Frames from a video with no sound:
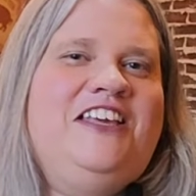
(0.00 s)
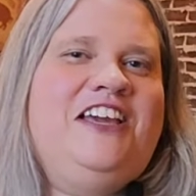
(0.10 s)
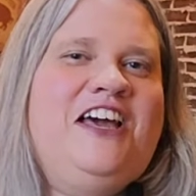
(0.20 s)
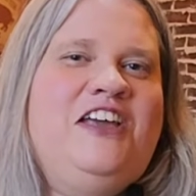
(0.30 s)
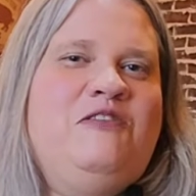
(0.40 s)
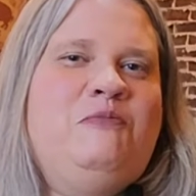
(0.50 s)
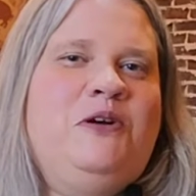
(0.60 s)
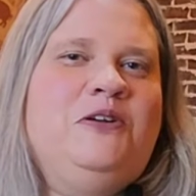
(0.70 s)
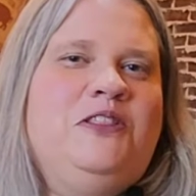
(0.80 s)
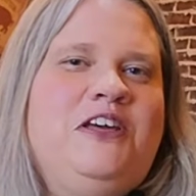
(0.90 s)
I think I have
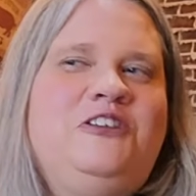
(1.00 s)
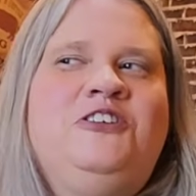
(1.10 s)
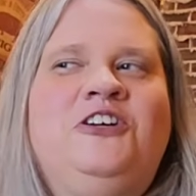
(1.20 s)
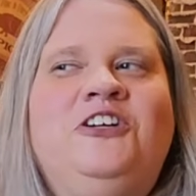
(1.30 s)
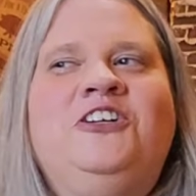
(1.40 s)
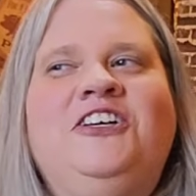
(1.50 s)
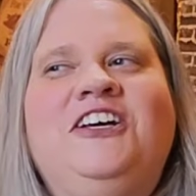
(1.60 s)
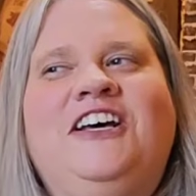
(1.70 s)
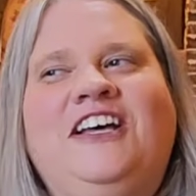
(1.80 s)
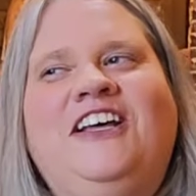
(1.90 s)
burned that shirt.
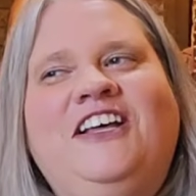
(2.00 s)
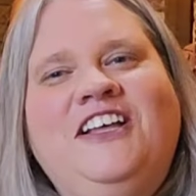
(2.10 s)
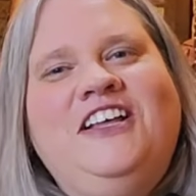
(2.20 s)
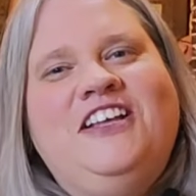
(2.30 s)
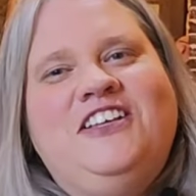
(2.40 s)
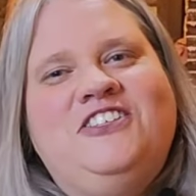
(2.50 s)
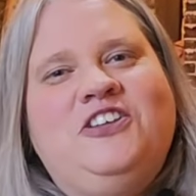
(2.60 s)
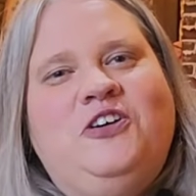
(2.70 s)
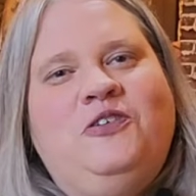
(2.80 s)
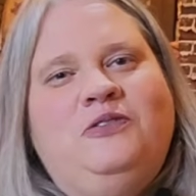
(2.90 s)

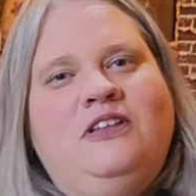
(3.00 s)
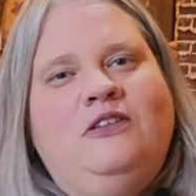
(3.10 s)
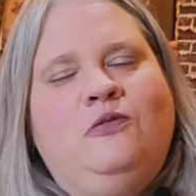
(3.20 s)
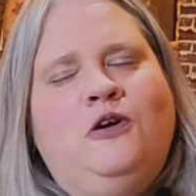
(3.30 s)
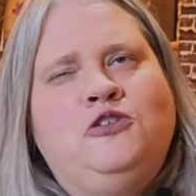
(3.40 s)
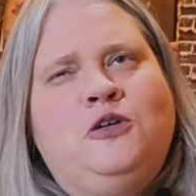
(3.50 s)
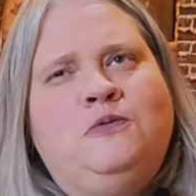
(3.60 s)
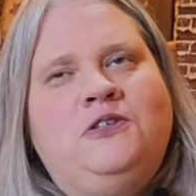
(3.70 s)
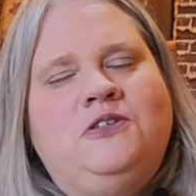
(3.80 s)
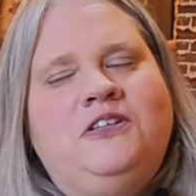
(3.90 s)
So the
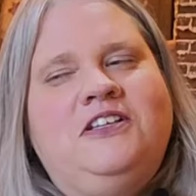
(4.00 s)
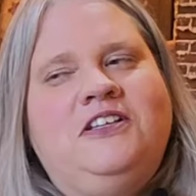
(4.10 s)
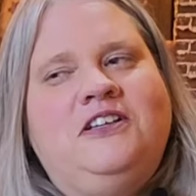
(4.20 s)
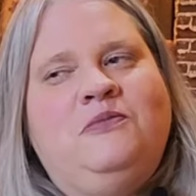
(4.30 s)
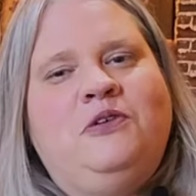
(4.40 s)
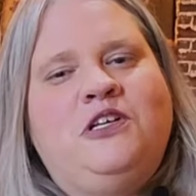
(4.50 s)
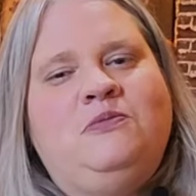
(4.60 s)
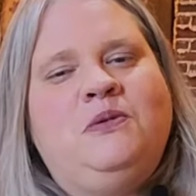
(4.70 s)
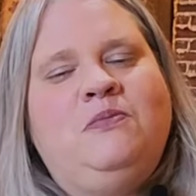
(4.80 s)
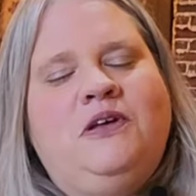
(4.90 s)
wardrobe certainly didn't
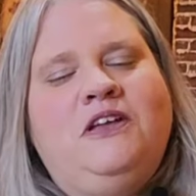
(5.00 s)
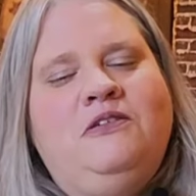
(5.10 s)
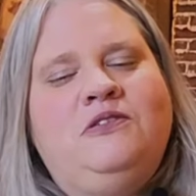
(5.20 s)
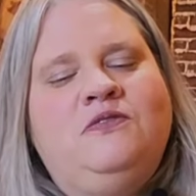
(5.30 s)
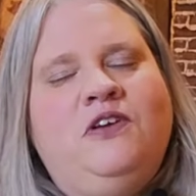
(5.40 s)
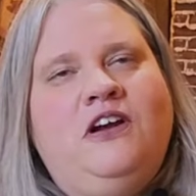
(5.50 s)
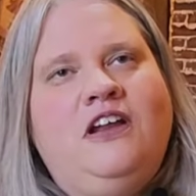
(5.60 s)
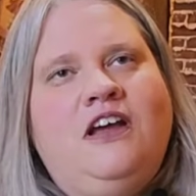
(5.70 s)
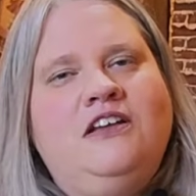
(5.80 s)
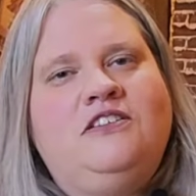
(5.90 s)
impress me, but he was
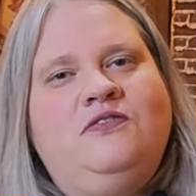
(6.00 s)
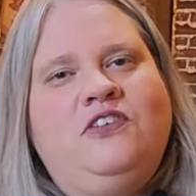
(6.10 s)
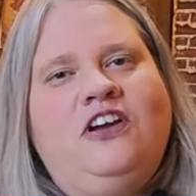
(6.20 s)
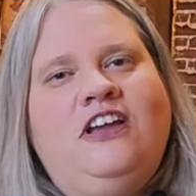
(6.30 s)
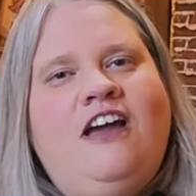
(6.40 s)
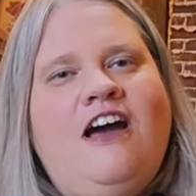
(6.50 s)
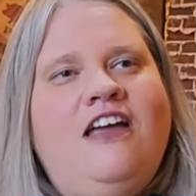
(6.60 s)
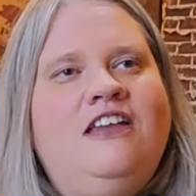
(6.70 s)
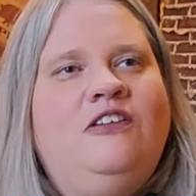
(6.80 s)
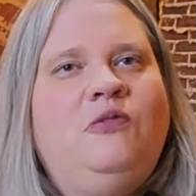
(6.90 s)
very nice and very
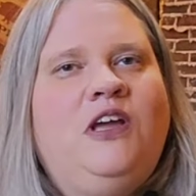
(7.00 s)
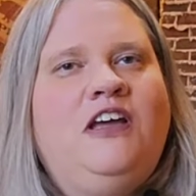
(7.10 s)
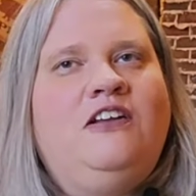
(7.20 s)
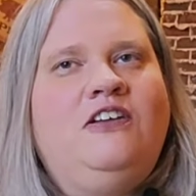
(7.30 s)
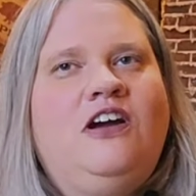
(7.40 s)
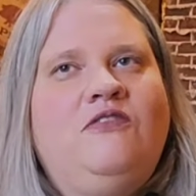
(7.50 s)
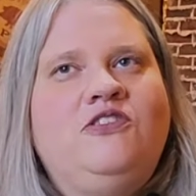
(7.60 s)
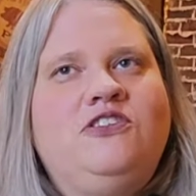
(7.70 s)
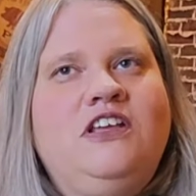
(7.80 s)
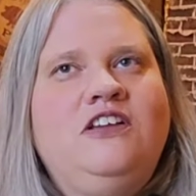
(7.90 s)
kind, and we had good
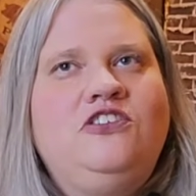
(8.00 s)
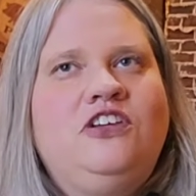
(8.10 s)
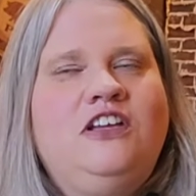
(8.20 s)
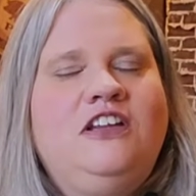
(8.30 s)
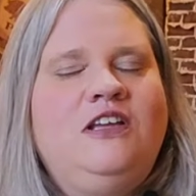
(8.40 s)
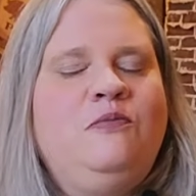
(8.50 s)
conversation.